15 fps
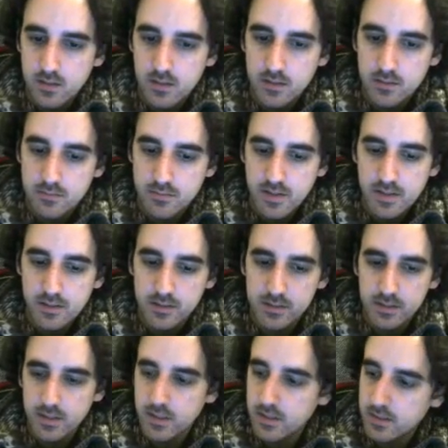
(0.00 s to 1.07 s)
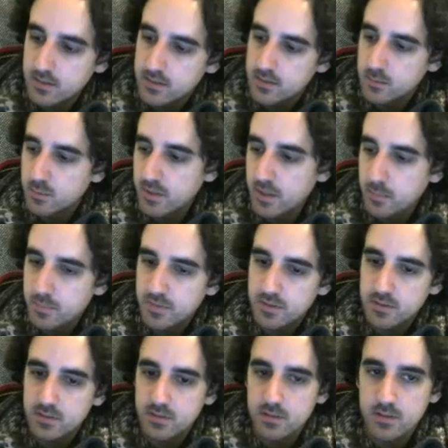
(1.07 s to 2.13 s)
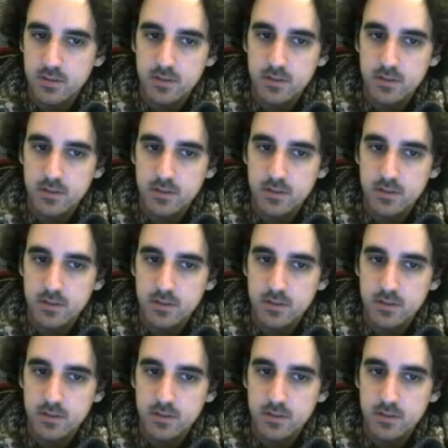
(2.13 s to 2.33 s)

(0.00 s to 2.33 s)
let's render it and let's see what happens.